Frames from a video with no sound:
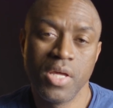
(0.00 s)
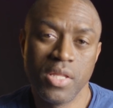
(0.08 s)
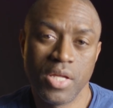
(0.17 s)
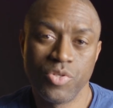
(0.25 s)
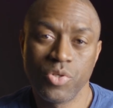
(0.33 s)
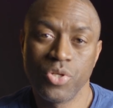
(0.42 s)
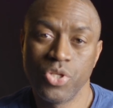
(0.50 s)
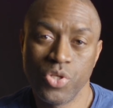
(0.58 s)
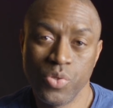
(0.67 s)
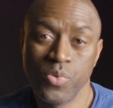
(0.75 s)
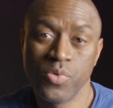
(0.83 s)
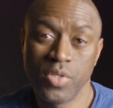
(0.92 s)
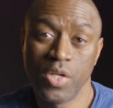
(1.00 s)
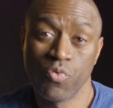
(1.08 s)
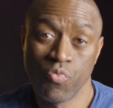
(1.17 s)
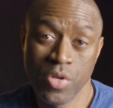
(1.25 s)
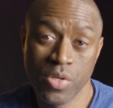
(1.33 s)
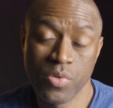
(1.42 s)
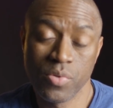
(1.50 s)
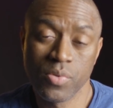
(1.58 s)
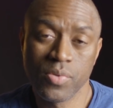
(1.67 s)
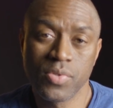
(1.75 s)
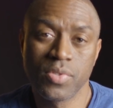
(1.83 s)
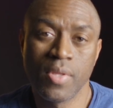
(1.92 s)
that you can use and
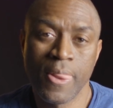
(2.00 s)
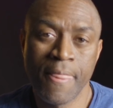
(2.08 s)
reuse